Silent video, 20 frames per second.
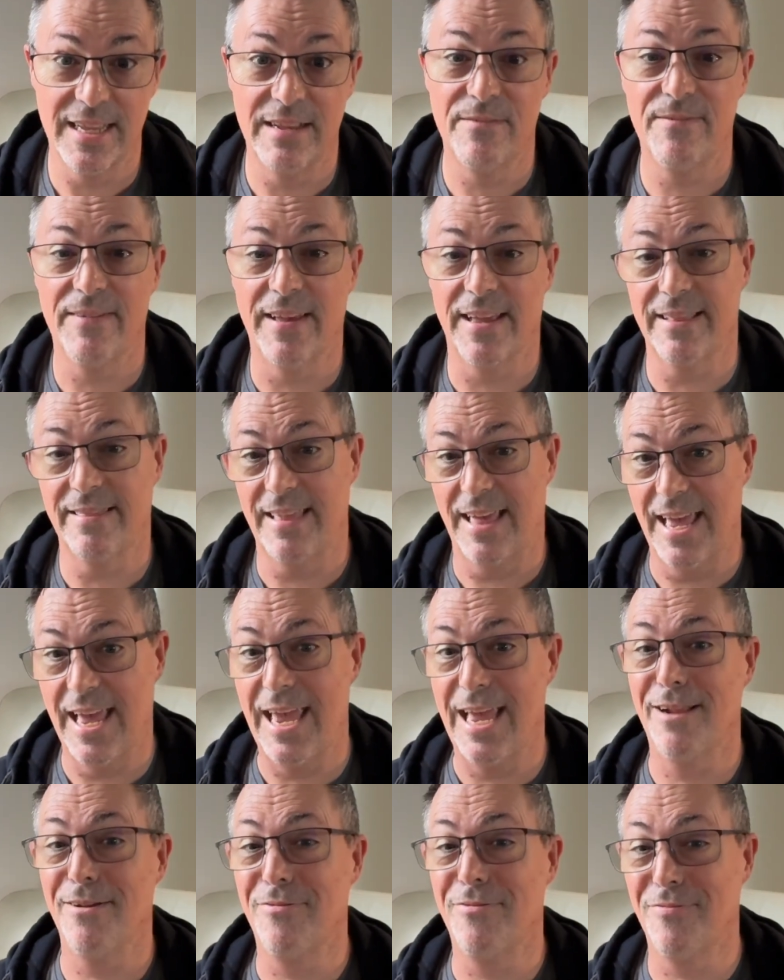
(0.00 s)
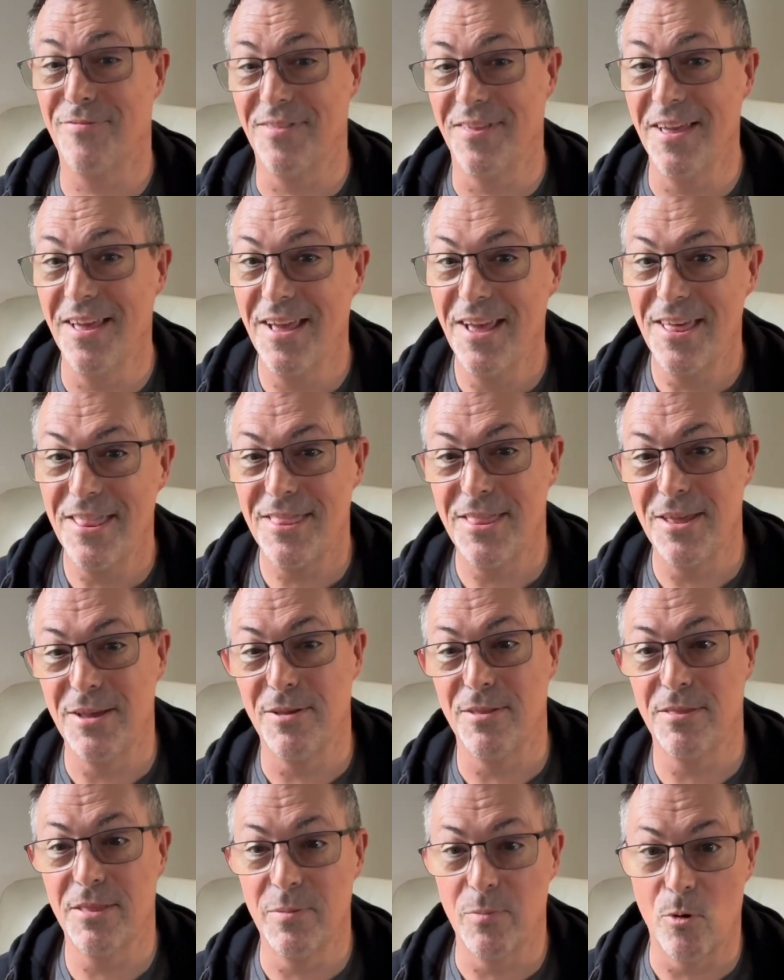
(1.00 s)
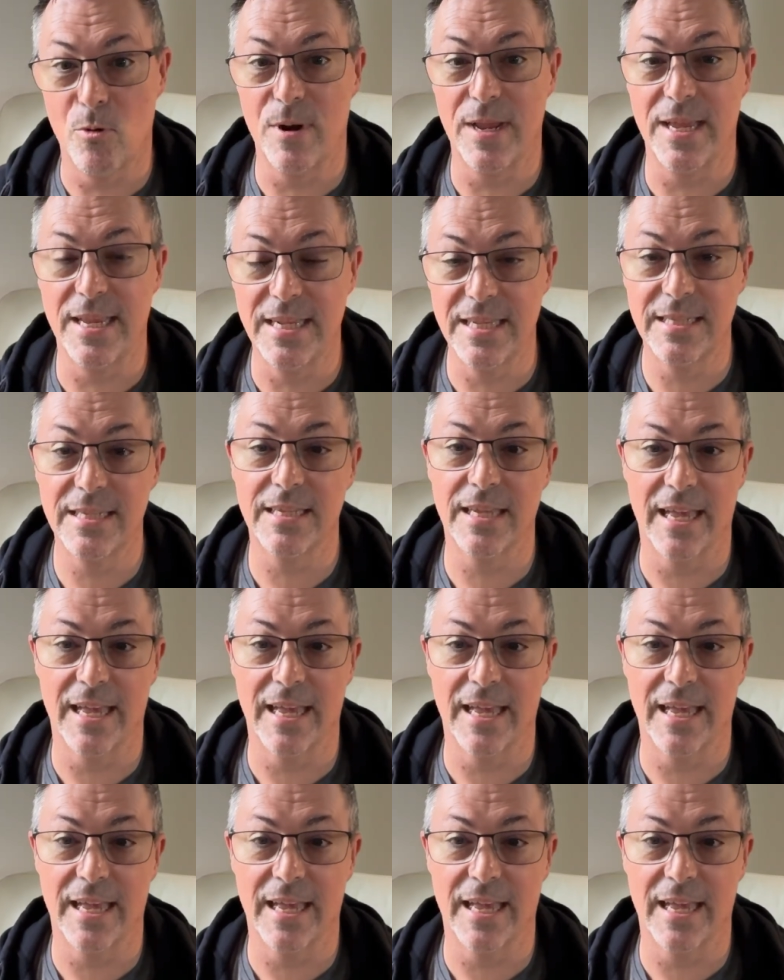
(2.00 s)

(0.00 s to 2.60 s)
In fact, the head of the Marines,